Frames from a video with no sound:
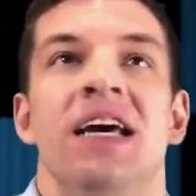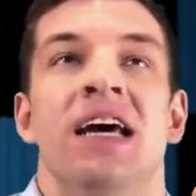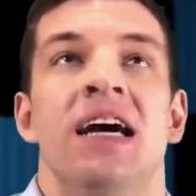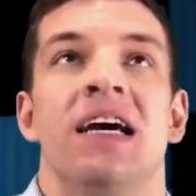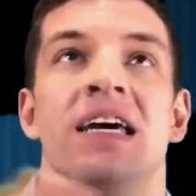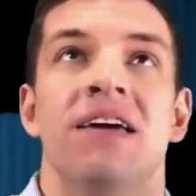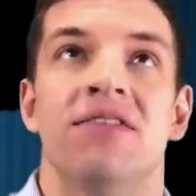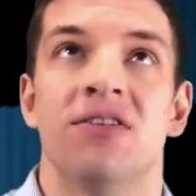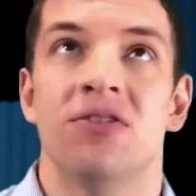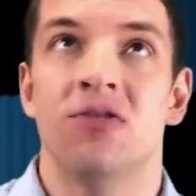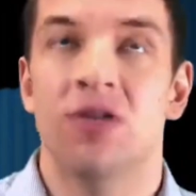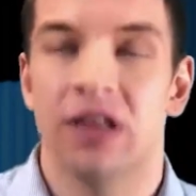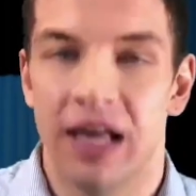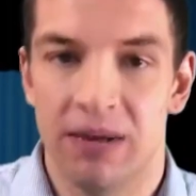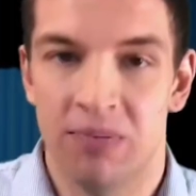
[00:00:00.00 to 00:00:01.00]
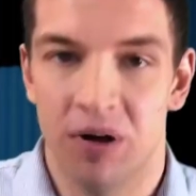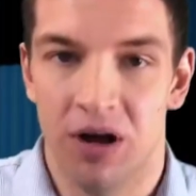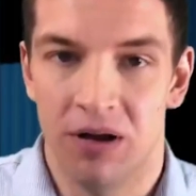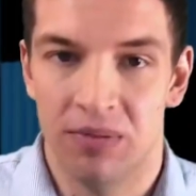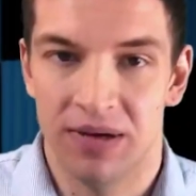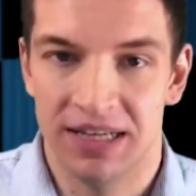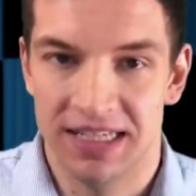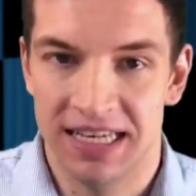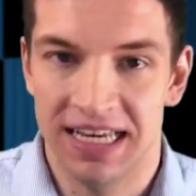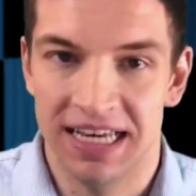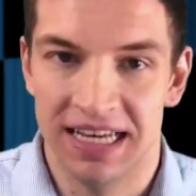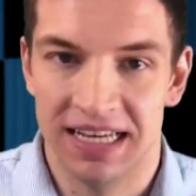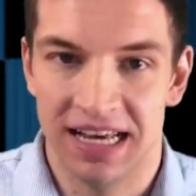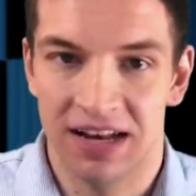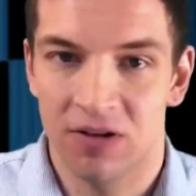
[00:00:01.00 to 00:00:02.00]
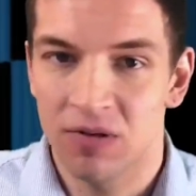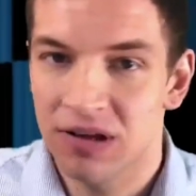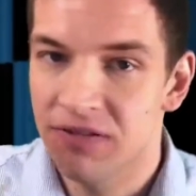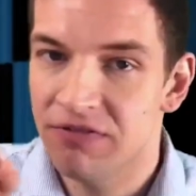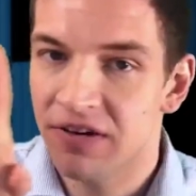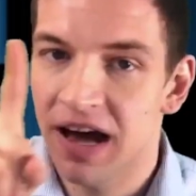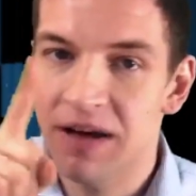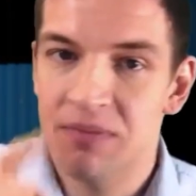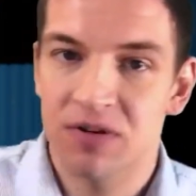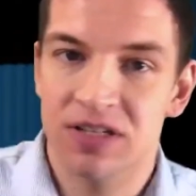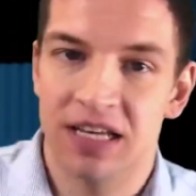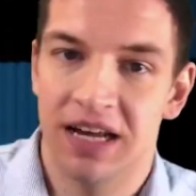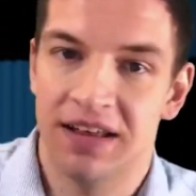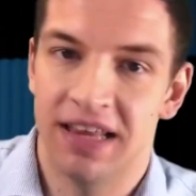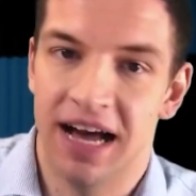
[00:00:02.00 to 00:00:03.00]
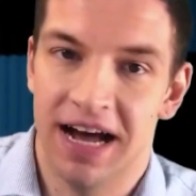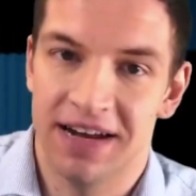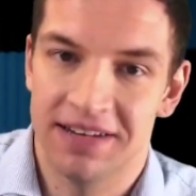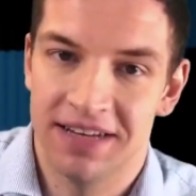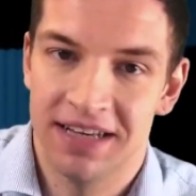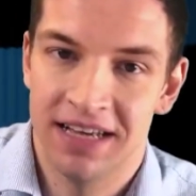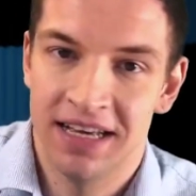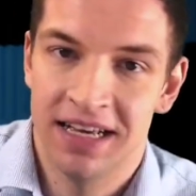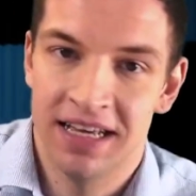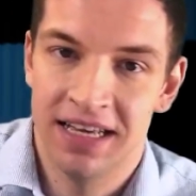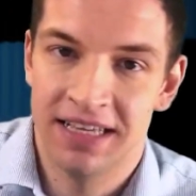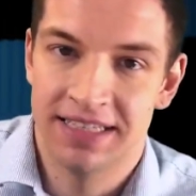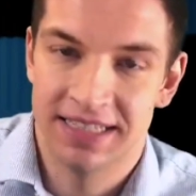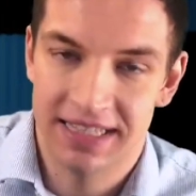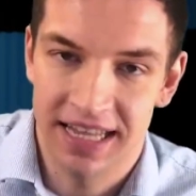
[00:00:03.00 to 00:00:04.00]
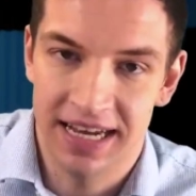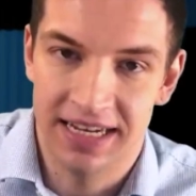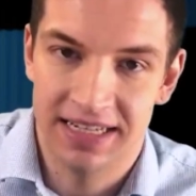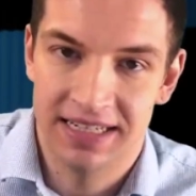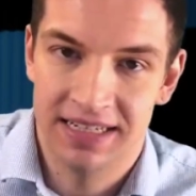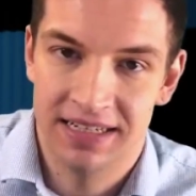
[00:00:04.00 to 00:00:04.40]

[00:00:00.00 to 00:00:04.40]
given to a light bulb is heat, and only 5% of that is light.